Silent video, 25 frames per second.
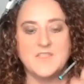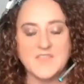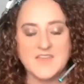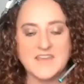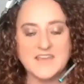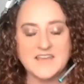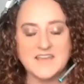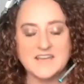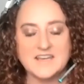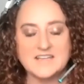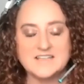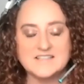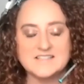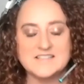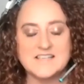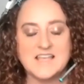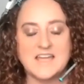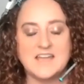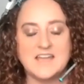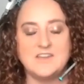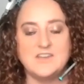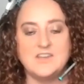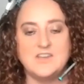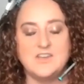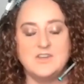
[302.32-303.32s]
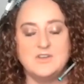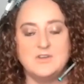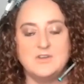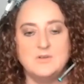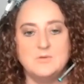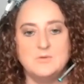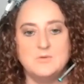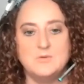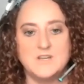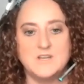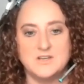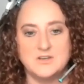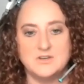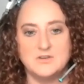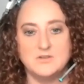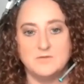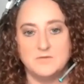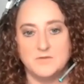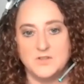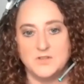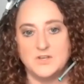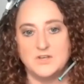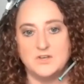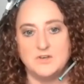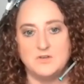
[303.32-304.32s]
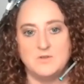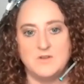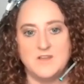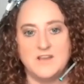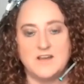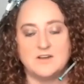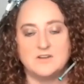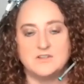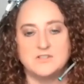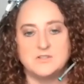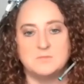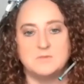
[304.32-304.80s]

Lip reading: things that you can do for the new year.